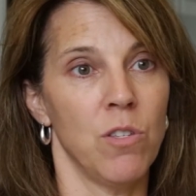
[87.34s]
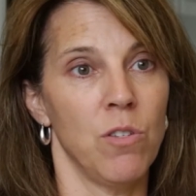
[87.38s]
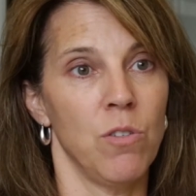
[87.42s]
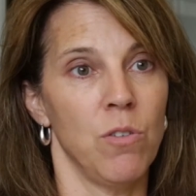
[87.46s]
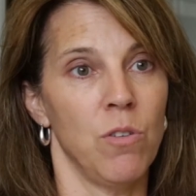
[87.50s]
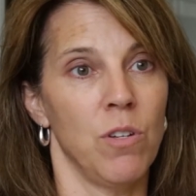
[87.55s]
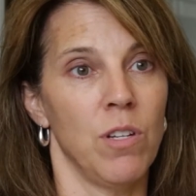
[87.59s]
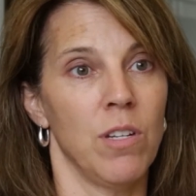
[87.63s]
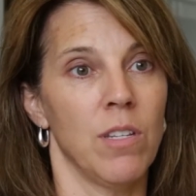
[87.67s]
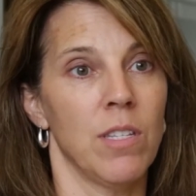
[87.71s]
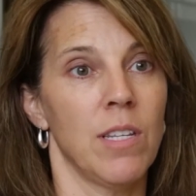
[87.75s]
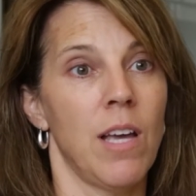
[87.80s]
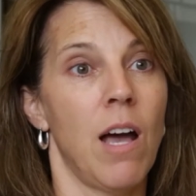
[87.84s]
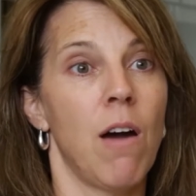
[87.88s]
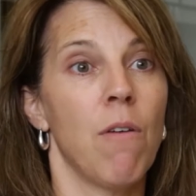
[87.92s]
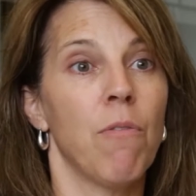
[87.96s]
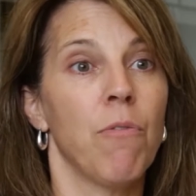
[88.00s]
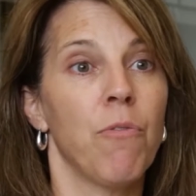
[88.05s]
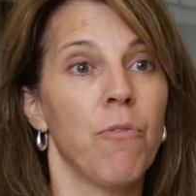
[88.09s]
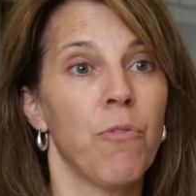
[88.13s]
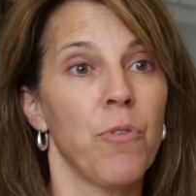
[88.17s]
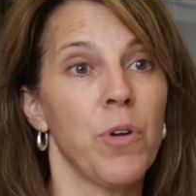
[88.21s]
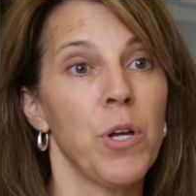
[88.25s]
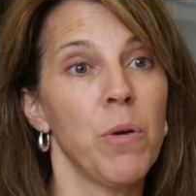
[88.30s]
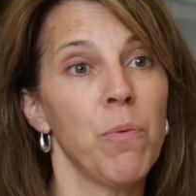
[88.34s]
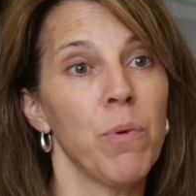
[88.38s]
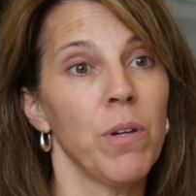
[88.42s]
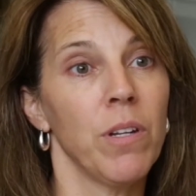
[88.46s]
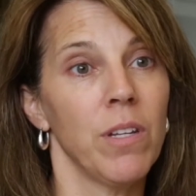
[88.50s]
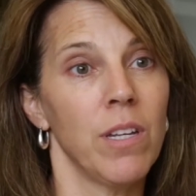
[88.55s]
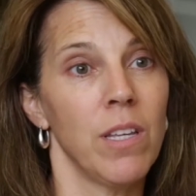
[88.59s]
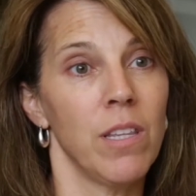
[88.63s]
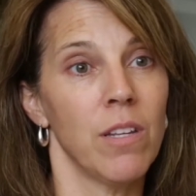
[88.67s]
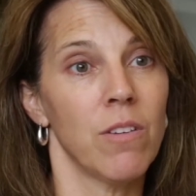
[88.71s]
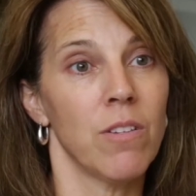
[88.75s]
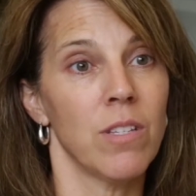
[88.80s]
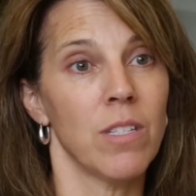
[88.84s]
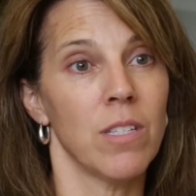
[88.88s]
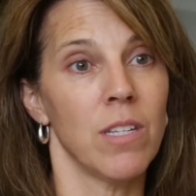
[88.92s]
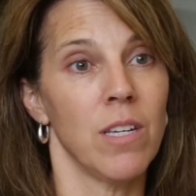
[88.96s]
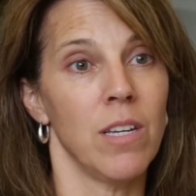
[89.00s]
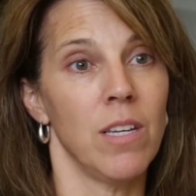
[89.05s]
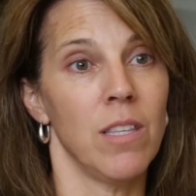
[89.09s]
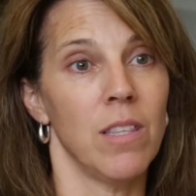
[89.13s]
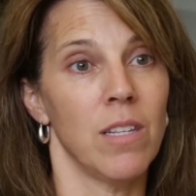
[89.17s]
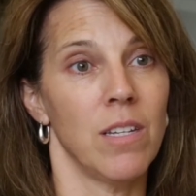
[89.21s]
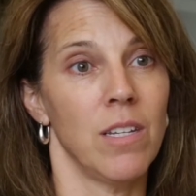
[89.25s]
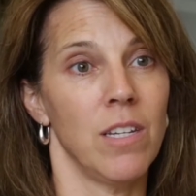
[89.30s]
students, how frequently they're
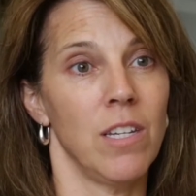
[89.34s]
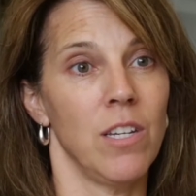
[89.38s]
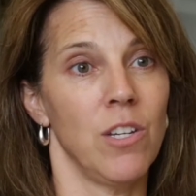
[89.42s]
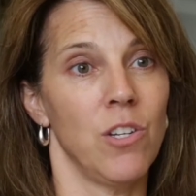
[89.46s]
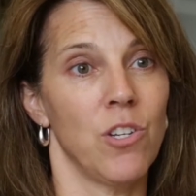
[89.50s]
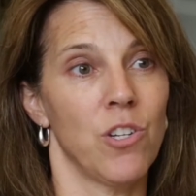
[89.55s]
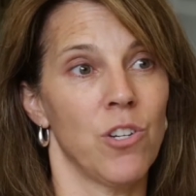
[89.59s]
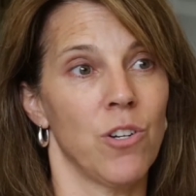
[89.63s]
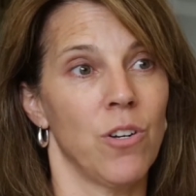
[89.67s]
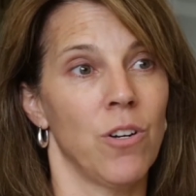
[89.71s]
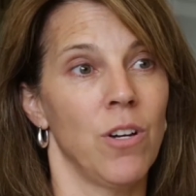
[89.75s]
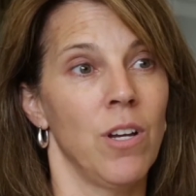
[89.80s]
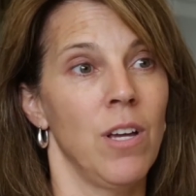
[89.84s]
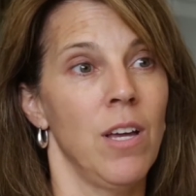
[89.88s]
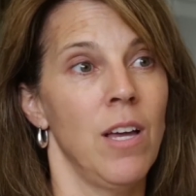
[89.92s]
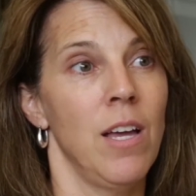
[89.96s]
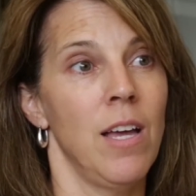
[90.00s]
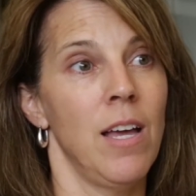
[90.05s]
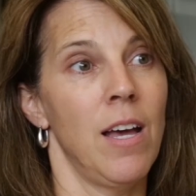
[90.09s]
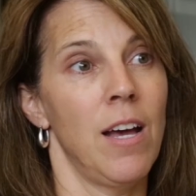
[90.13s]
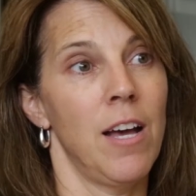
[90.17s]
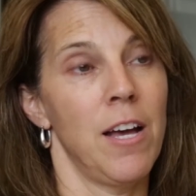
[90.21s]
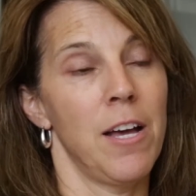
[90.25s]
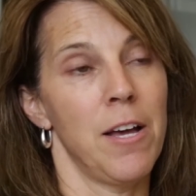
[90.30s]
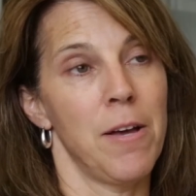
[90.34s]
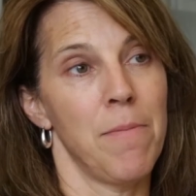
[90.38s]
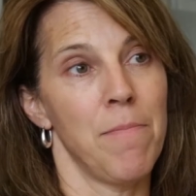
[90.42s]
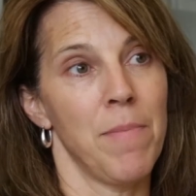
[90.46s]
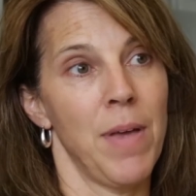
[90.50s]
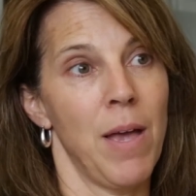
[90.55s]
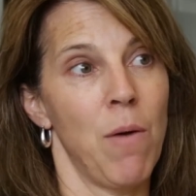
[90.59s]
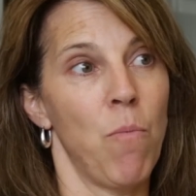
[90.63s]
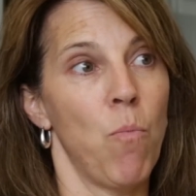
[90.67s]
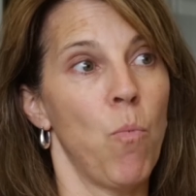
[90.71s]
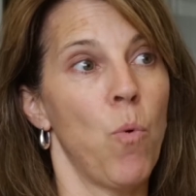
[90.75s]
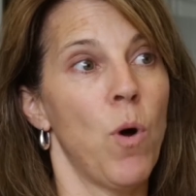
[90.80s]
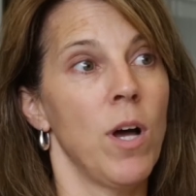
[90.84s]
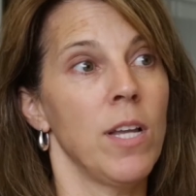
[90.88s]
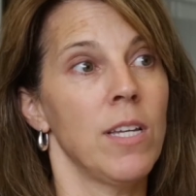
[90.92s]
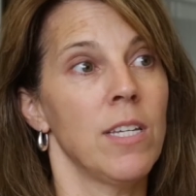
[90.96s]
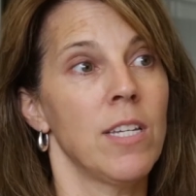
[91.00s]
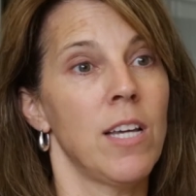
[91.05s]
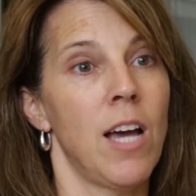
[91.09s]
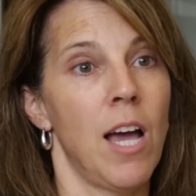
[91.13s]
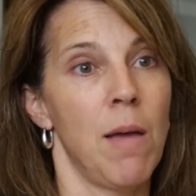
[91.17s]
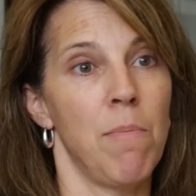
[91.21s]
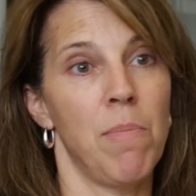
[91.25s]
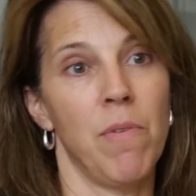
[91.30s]
seeing the teacher, and
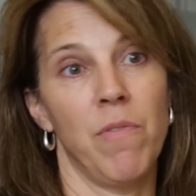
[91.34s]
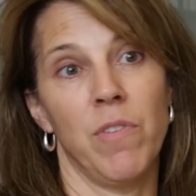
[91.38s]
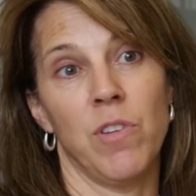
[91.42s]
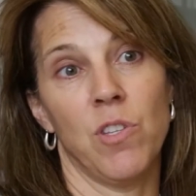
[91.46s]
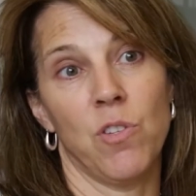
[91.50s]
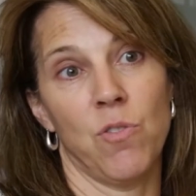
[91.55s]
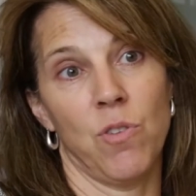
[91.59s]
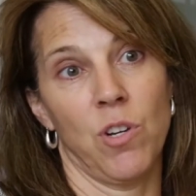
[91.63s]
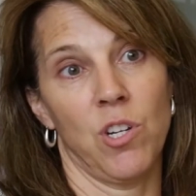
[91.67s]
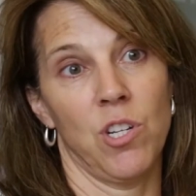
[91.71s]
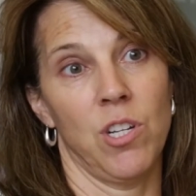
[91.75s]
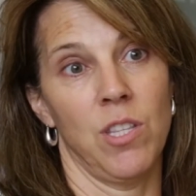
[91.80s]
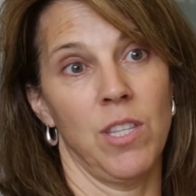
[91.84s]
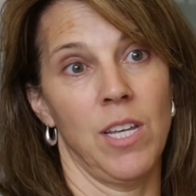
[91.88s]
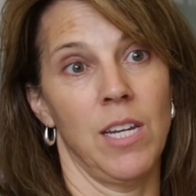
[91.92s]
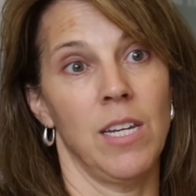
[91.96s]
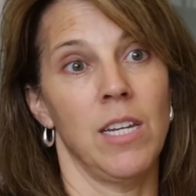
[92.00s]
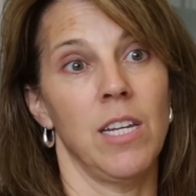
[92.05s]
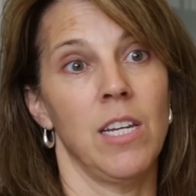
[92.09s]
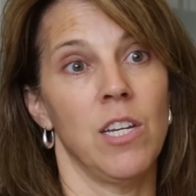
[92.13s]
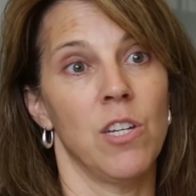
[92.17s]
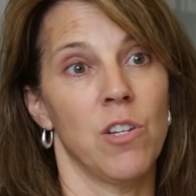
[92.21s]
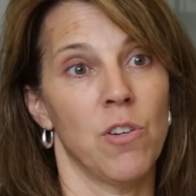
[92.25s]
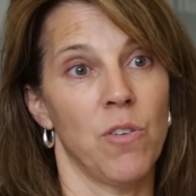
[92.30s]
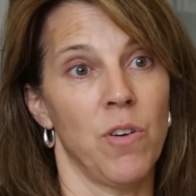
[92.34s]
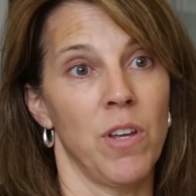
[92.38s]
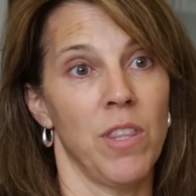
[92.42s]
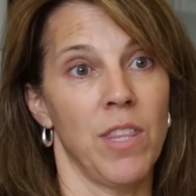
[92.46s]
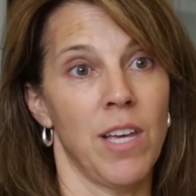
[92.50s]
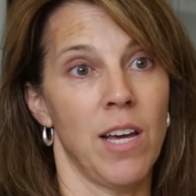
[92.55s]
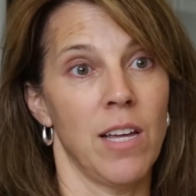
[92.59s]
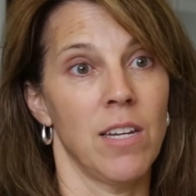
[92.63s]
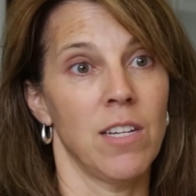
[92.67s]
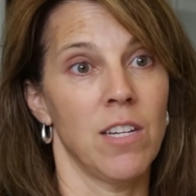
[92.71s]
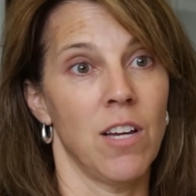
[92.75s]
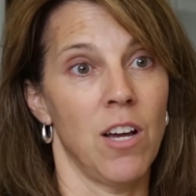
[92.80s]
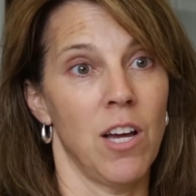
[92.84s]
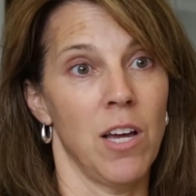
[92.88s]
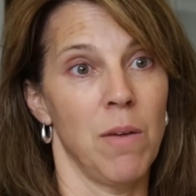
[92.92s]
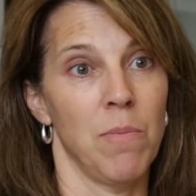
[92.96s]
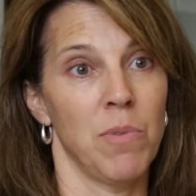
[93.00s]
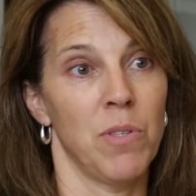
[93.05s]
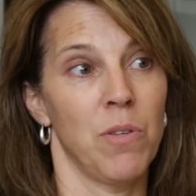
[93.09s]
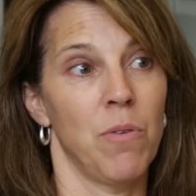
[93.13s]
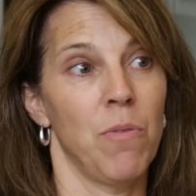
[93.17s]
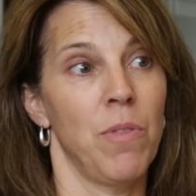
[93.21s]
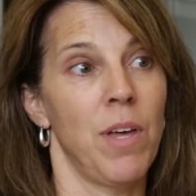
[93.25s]
what type of instruction they need during that time. So